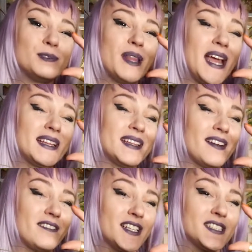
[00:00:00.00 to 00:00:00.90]
plant that
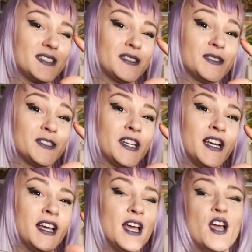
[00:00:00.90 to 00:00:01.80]
I rescued
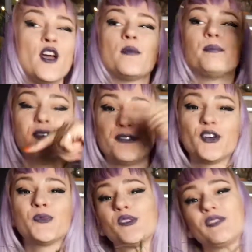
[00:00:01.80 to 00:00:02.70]

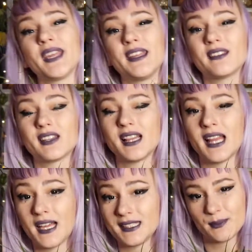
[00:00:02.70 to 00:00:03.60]
before moving into the
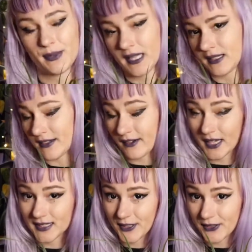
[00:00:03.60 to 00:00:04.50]
last plant I
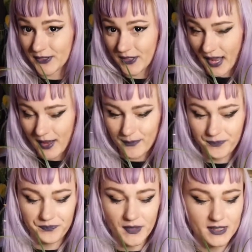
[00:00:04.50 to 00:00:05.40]
rescued today.
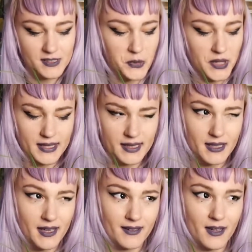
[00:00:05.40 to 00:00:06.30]
So
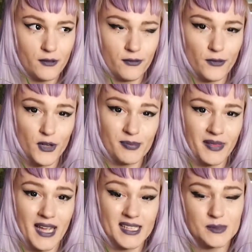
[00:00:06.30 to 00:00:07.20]
technically I have 4
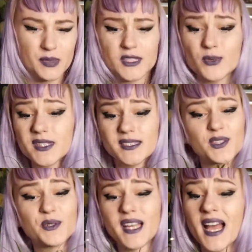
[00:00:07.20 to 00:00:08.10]
plants, but this one is
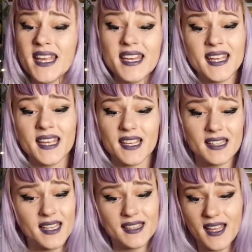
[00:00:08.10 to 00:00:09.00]
so tiny
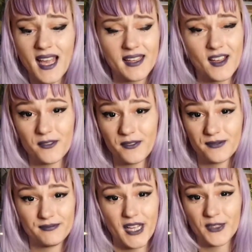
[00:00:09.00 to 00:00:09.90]
that
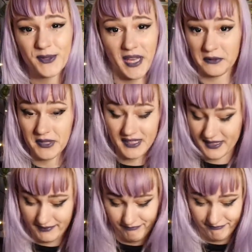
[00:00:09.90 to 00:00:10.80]
I don't count it
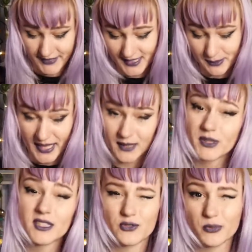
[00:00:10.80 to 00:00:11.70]
as a plant,
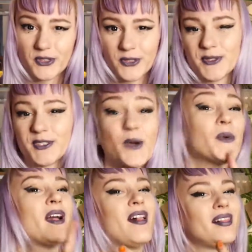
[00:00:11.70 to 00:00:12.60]
but it's super cute. So
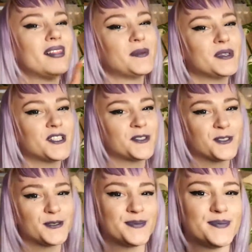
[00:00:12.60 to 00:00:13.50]
let me show
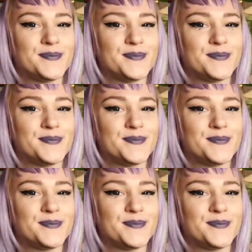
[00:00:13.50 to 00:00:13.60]
you.